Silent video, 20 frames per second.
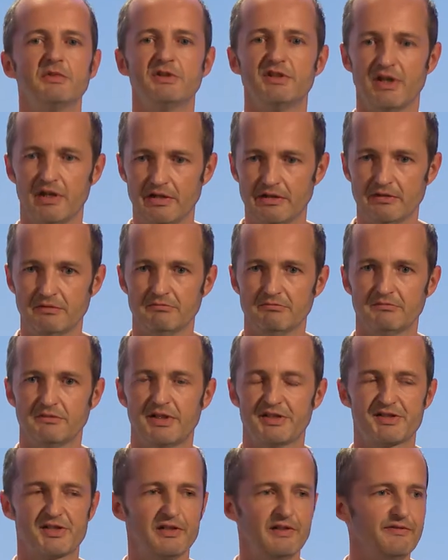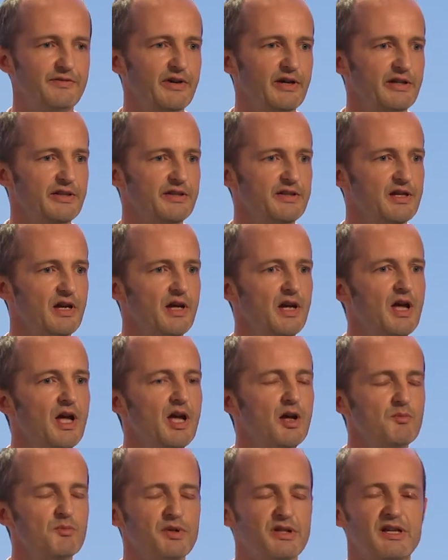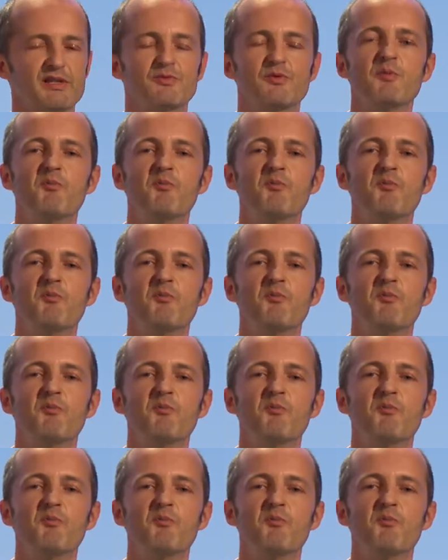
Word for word: Dumb. It's an event. But as